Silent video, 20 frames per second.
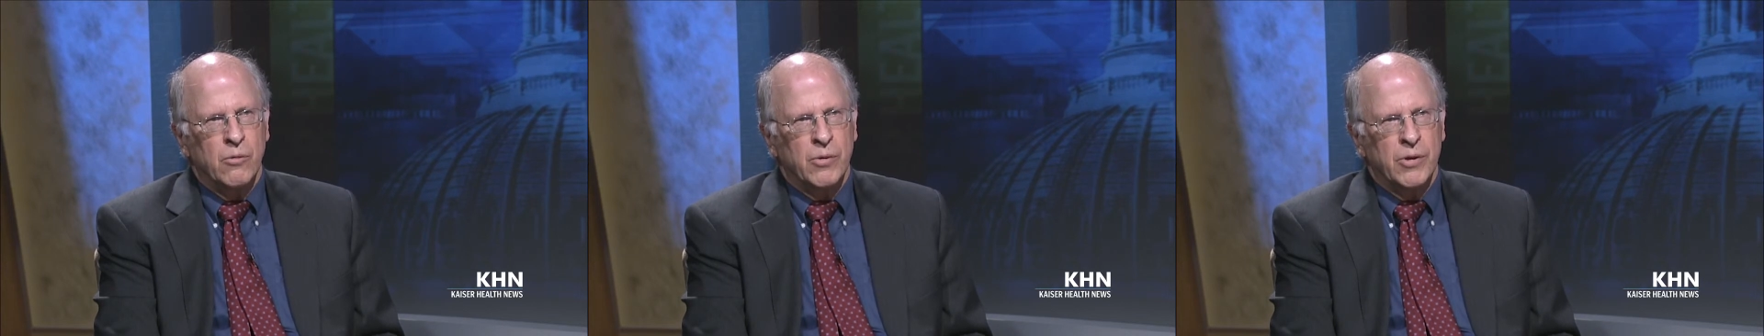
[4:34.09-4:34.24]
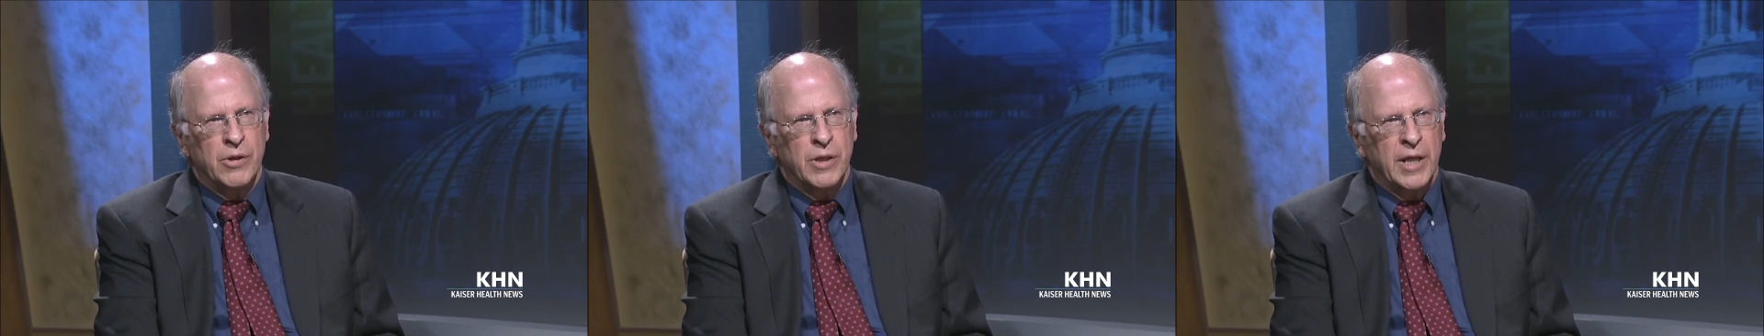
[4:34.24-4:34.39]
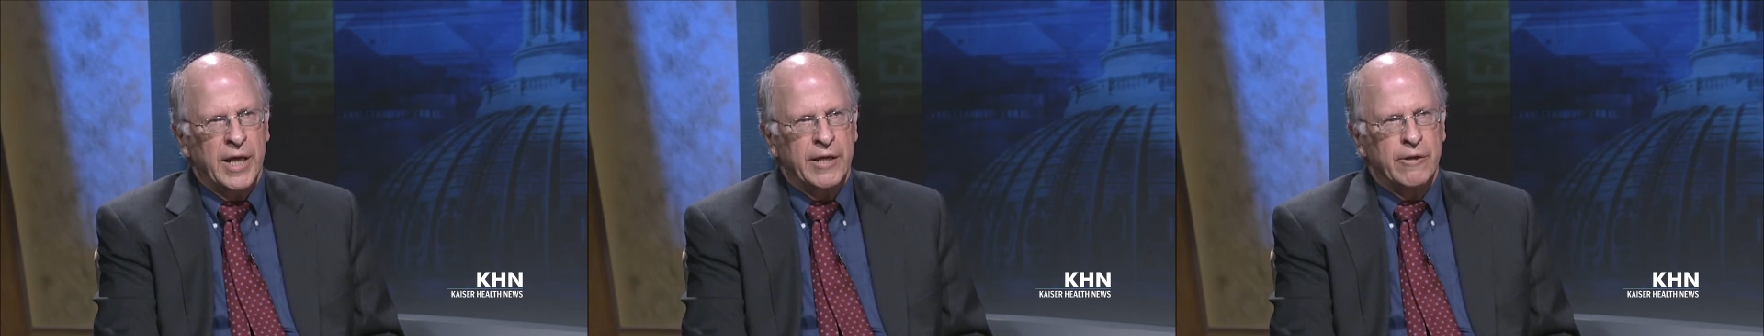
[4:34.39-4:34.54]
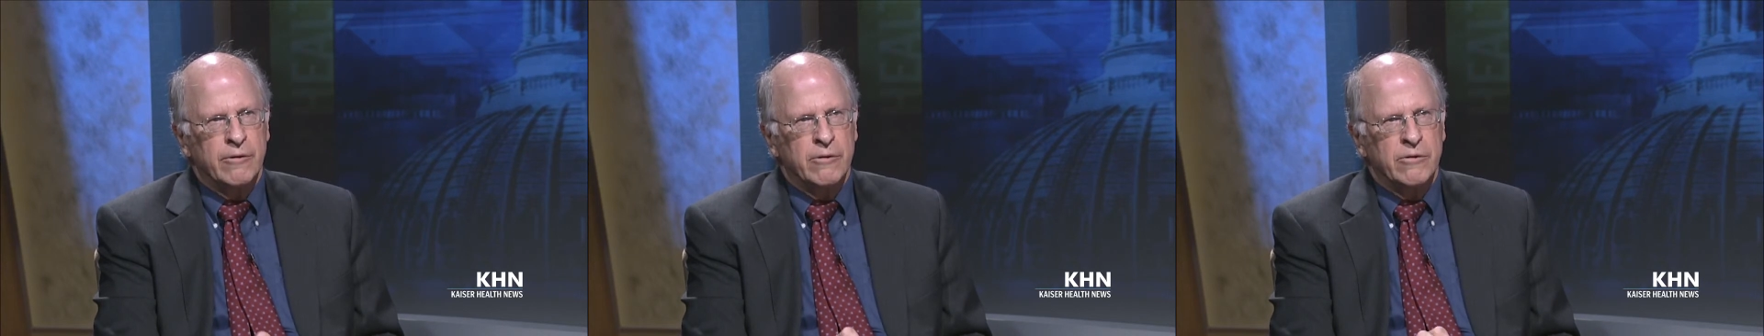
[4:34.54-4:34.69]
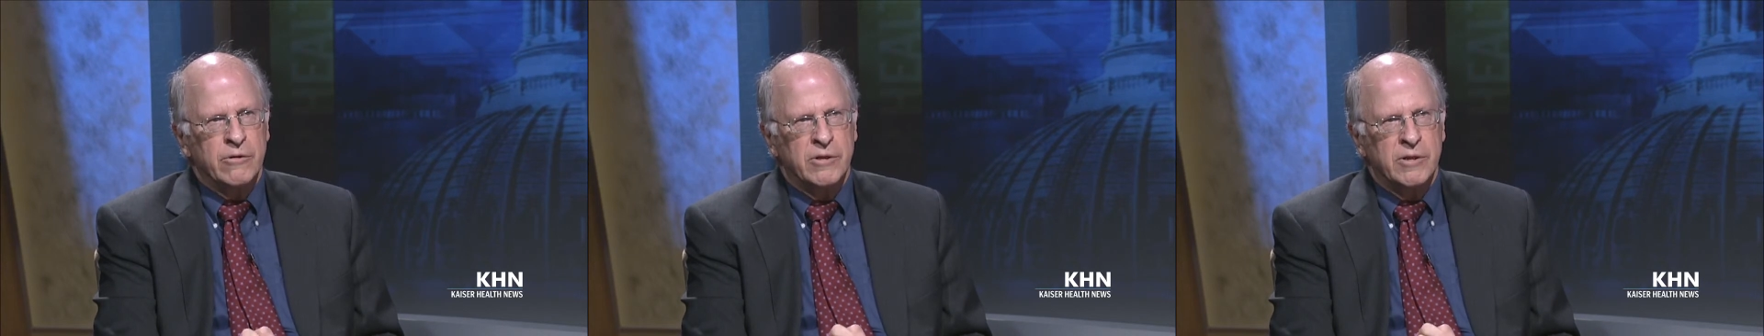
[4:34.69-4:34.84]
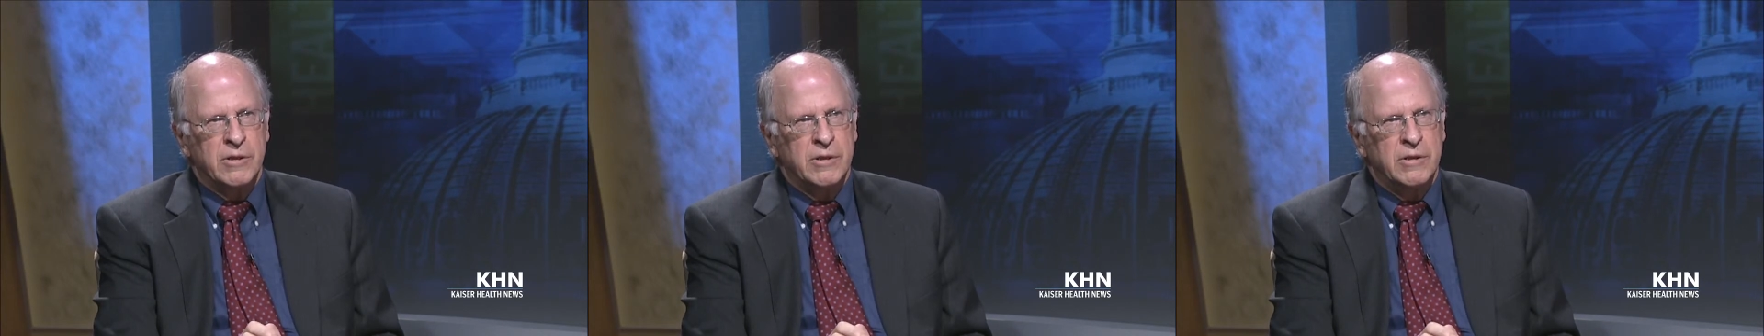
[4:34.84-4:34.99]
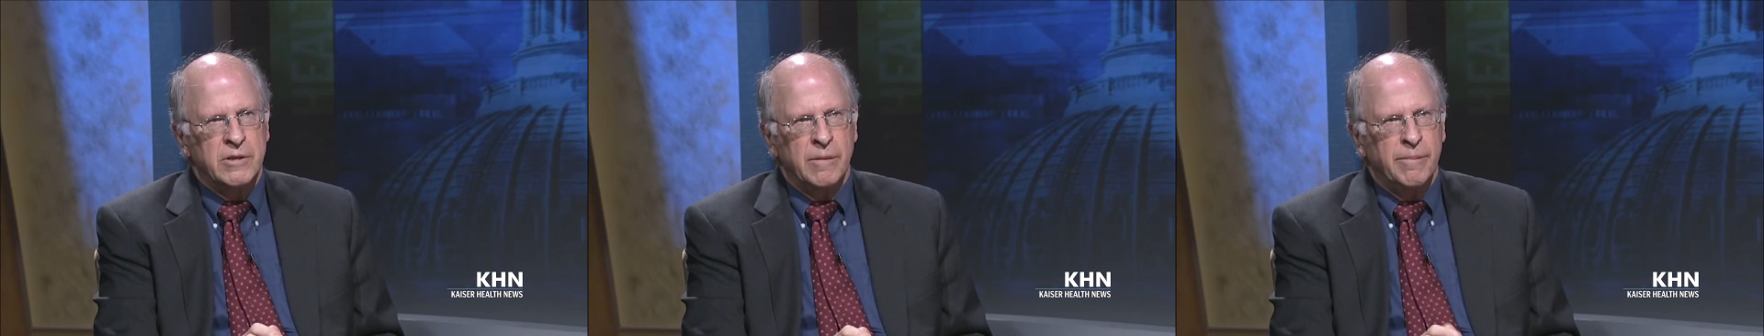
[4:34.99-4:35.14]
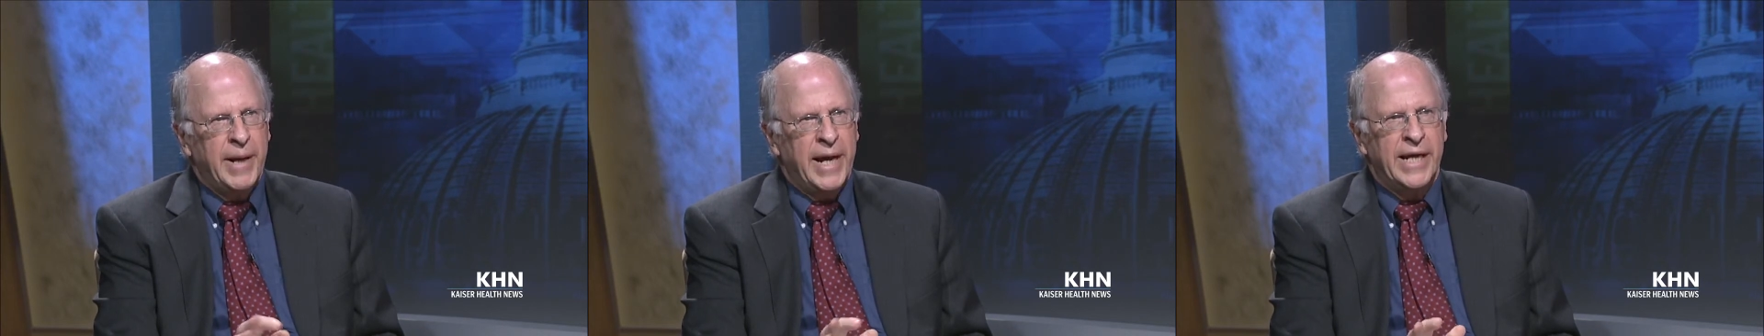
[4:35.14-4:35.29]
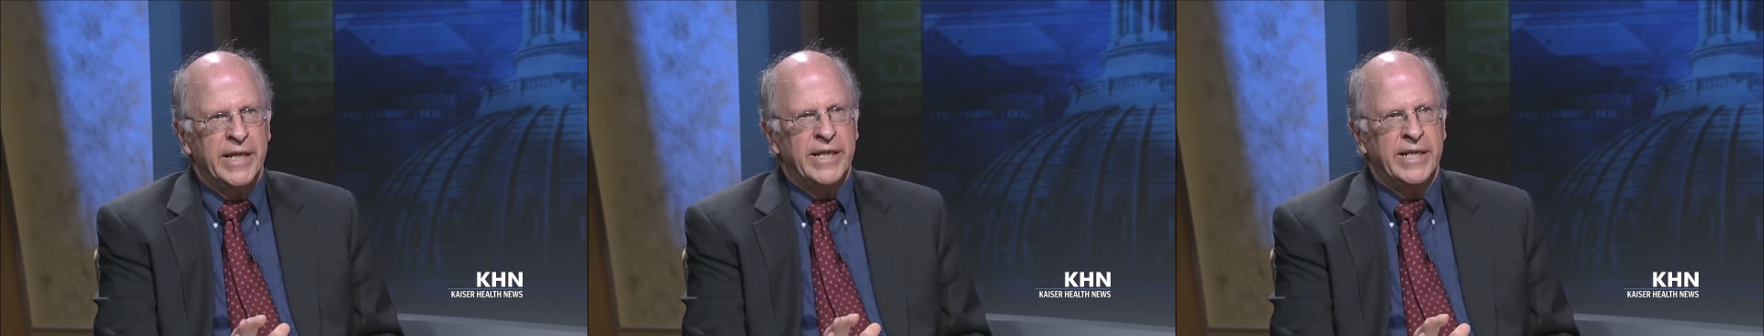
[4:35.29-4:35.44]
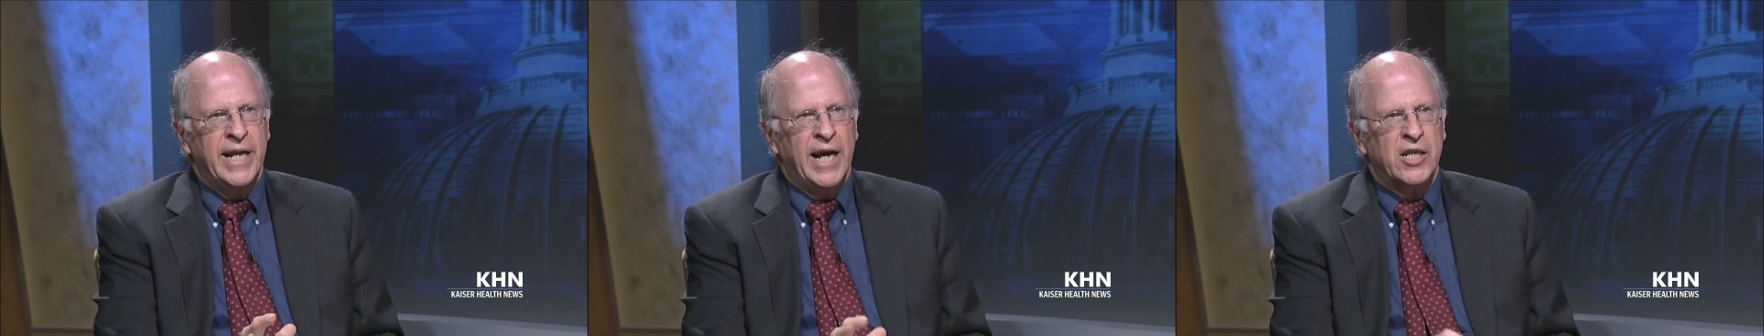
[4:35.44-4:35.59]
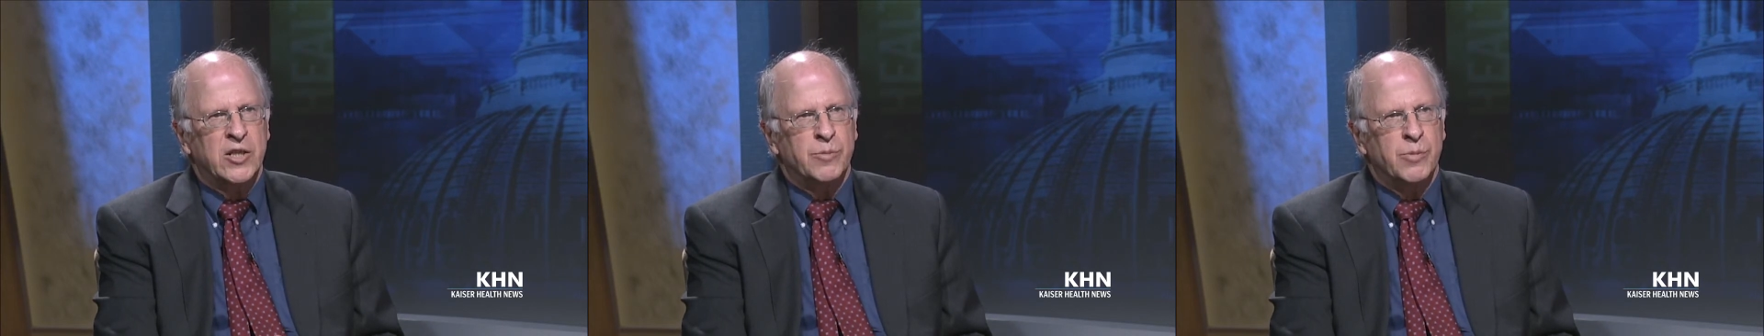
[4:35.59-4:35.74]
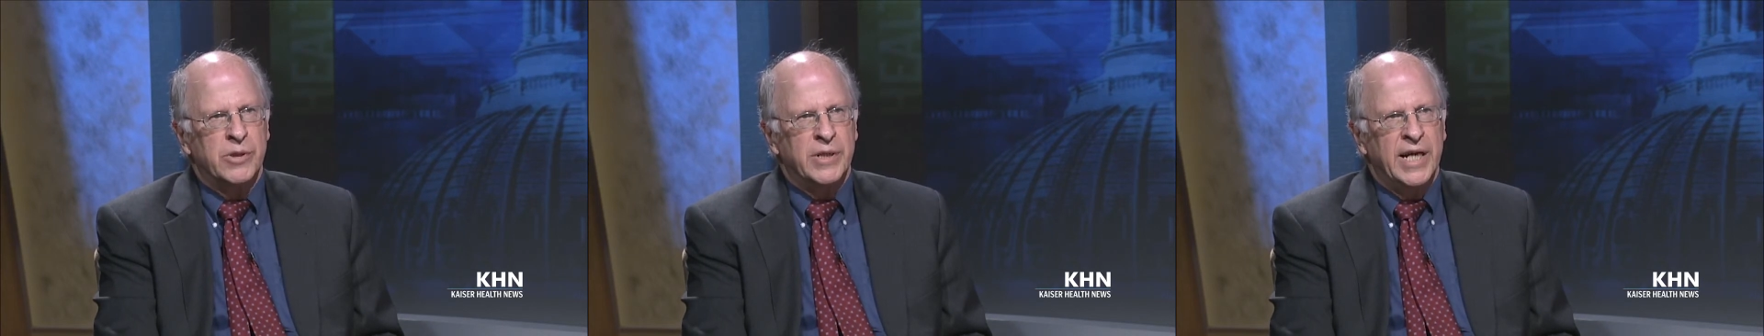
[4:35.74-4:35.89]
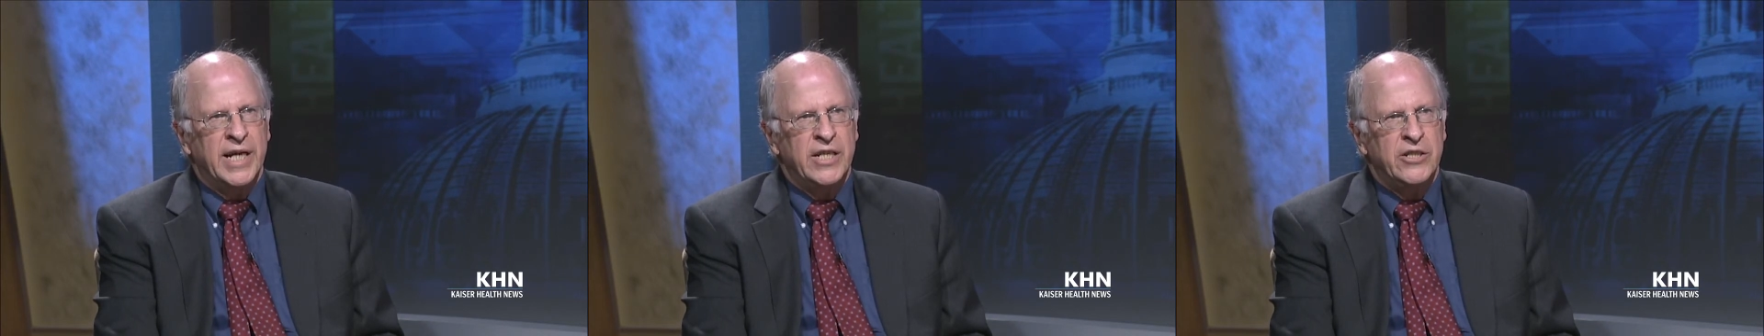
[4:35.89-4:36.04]
with letters demanding
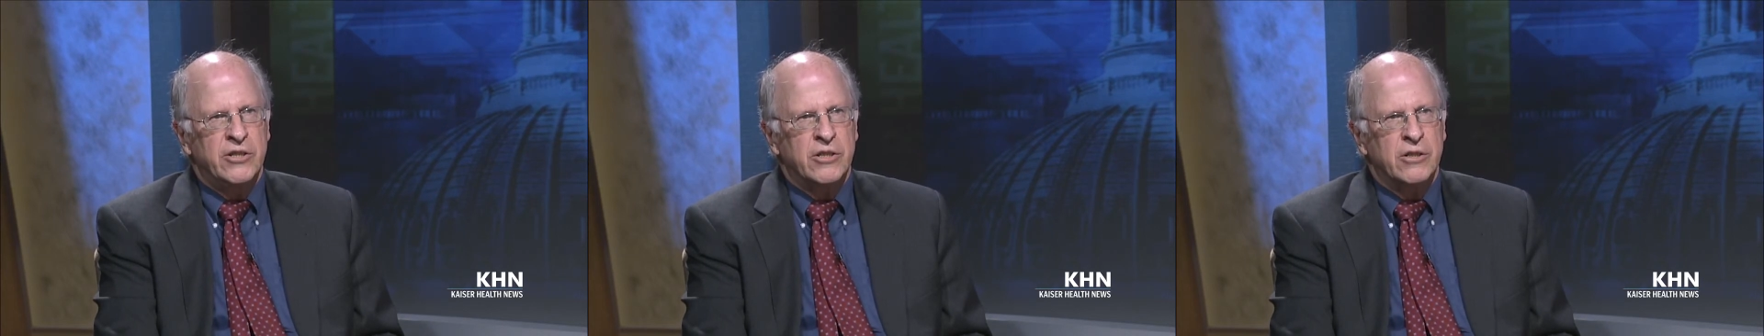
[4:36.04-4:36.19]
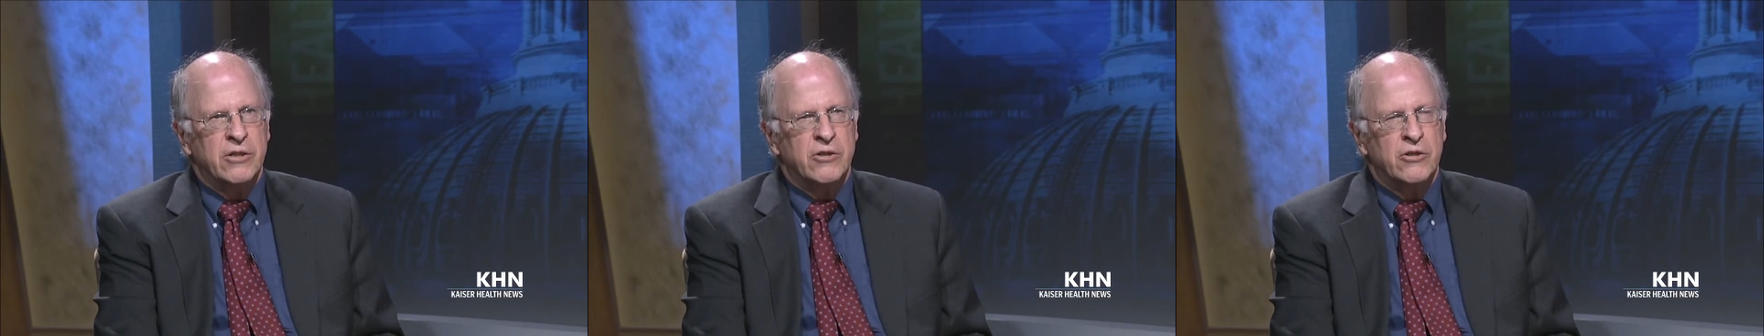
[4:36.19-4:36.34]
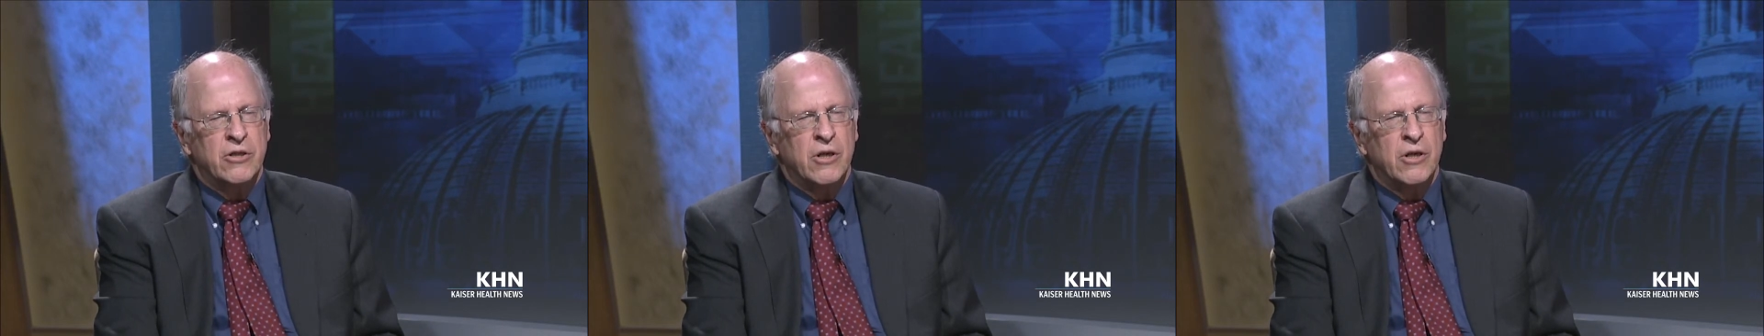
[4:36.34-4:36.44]
explanations.